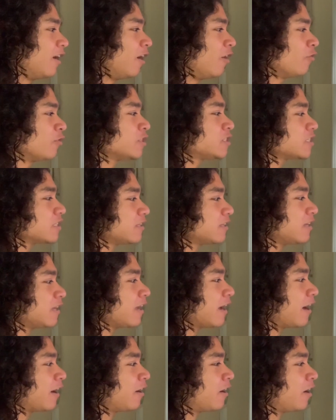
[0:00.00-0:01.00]

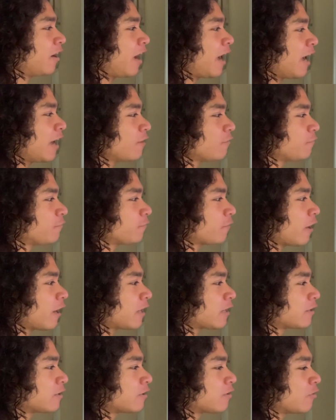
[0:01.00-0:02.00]
Originally, I had a
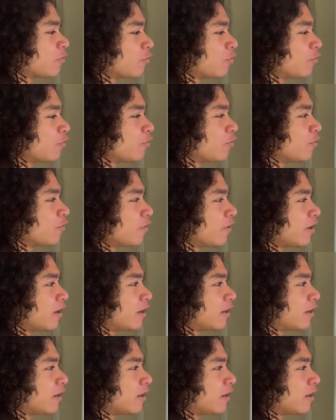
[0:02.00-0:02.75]
friend who